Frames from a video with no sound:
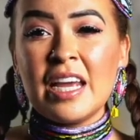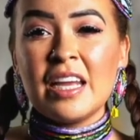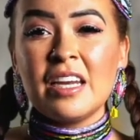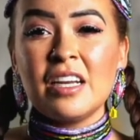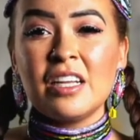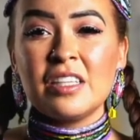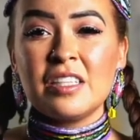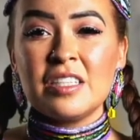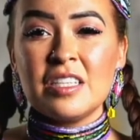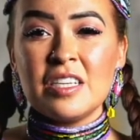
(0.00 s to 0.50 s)

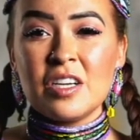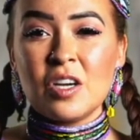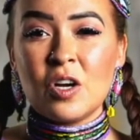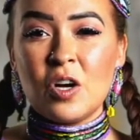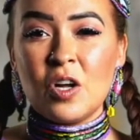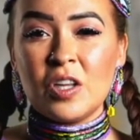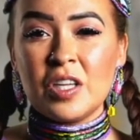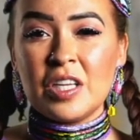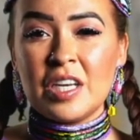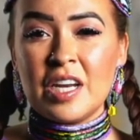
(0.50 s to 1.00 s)
in a
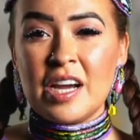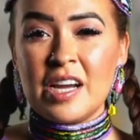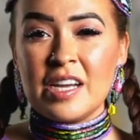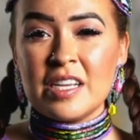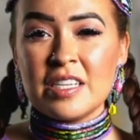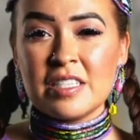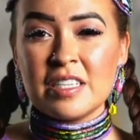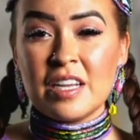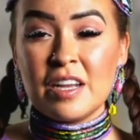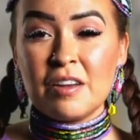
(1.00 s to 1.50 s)

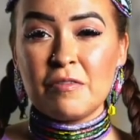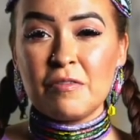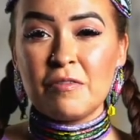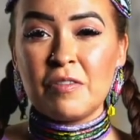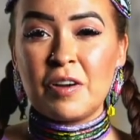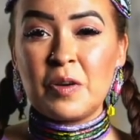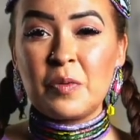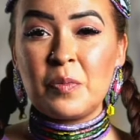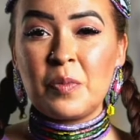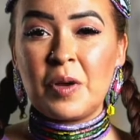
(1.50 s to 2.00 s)
decolonized and
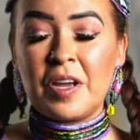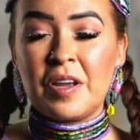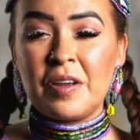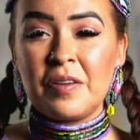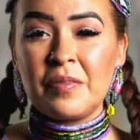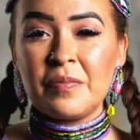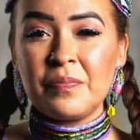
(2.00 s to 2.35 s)
fun way.